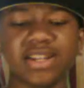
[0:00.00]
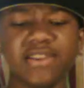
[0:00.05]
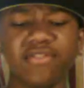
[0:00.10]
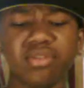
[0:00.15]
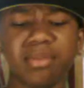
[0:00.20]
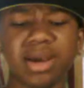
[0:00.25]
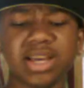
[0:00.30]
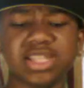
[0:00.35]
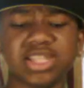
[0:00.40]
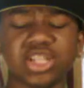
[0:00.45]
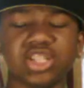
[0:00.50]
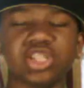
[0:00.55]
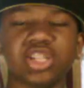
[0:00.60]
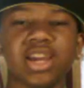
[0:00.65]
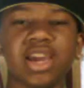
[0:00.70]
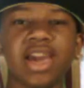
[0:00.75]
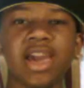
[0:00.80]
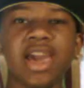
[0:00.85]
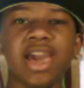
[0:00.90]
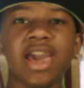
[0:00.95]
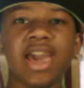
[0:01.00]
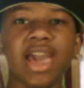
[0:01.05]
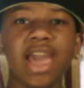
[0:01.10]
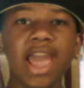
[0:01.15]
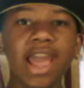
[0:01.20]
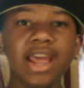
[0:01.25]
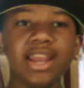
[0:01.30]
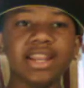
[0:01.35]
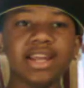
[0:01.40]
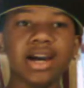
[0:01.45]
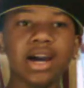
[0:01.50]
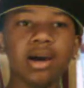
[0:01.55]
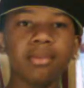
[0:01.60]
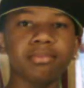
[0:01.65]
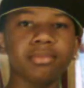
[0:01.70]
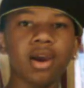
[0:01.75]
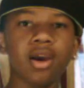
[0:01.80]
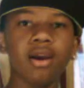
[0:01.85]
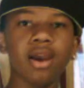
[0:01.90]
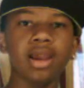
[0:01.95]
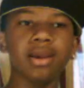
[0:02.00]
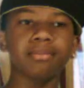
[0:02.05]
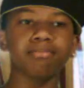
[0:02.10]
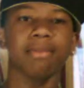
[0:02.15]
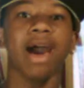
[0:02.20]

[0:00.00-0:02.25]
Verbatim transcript: leave a message. And um, all right,